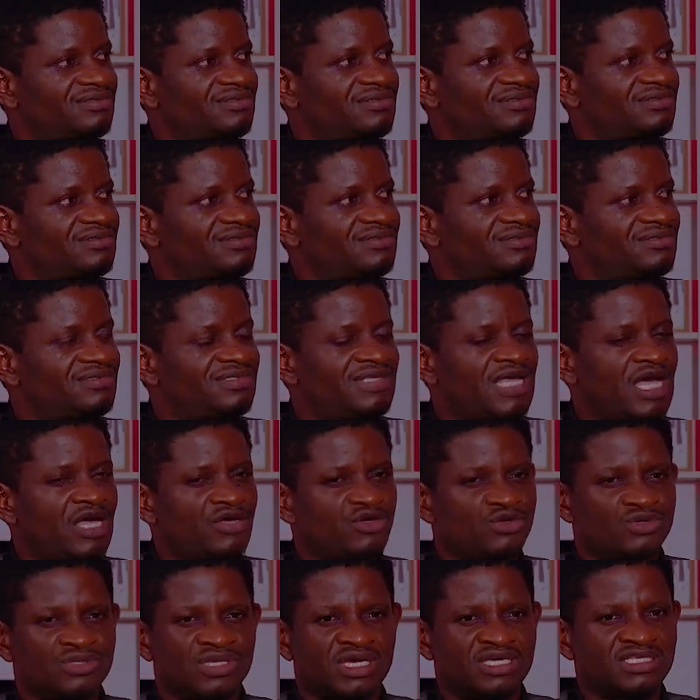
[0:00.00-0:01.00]
mm. that
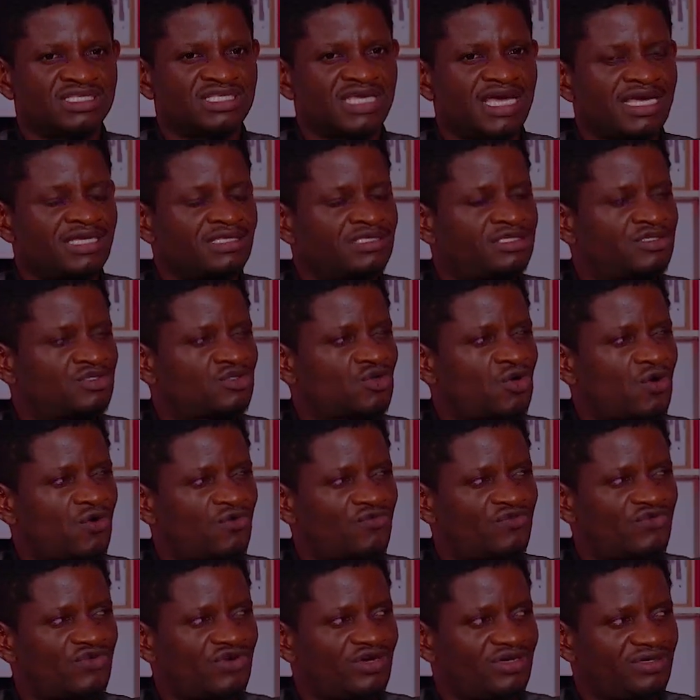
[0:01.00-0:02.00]
you now start
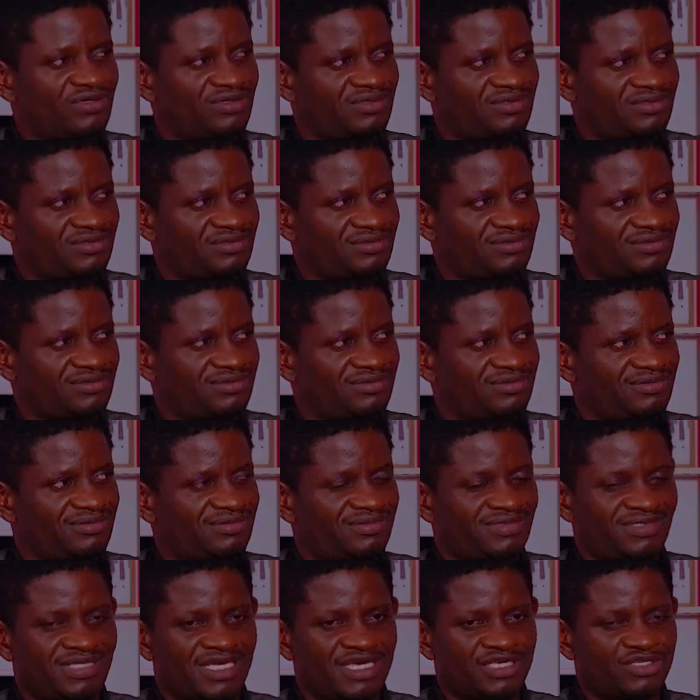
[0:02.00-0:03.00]
discovering.
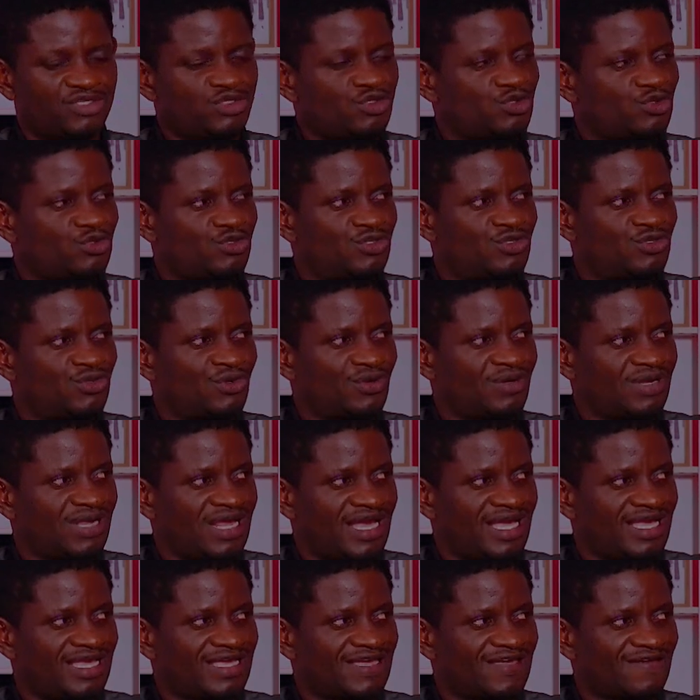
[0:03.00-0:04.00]
Things you did not
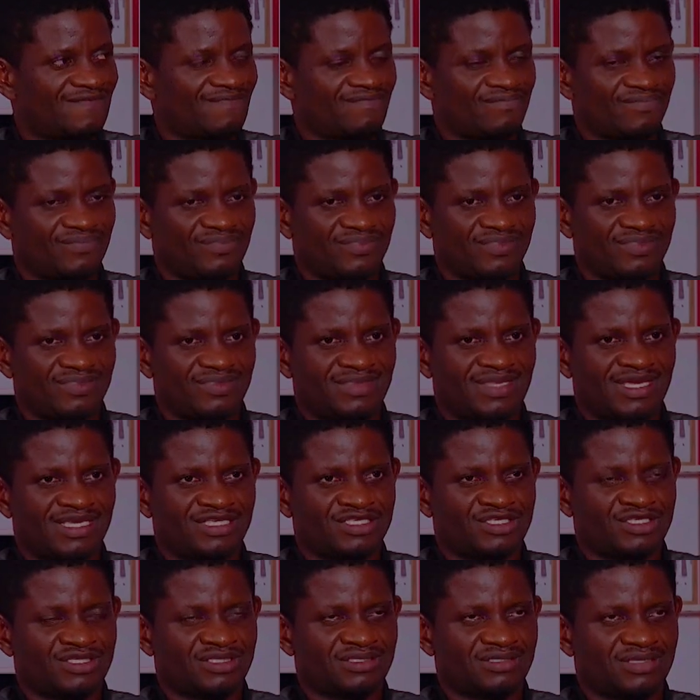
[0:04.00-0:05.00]
like.
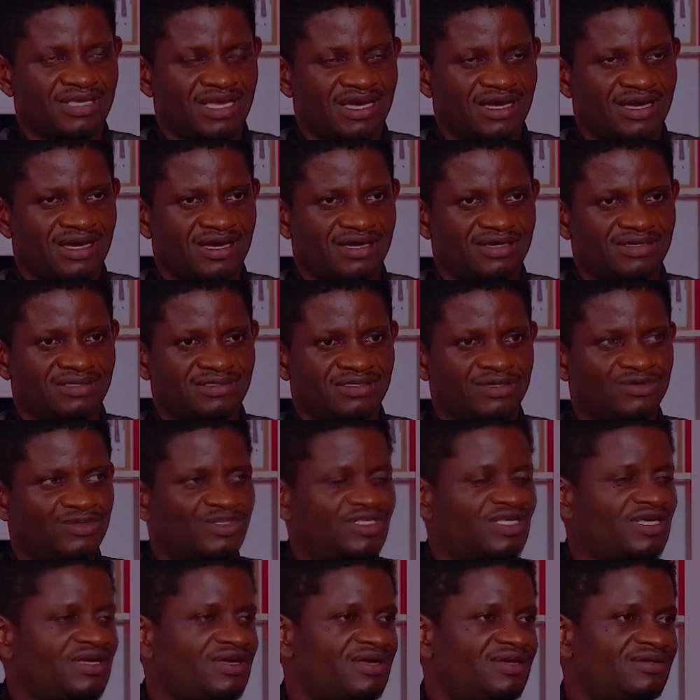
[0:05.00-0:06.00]
Things they will
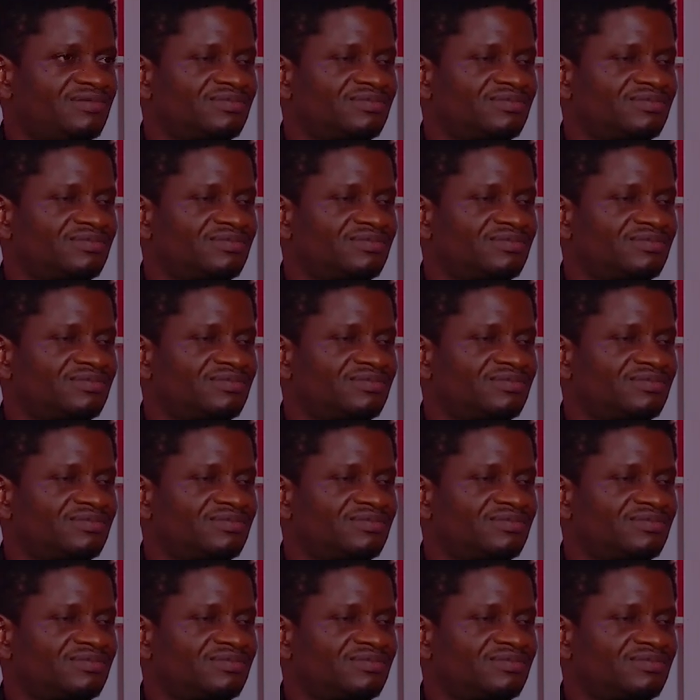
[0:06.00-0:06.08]
say,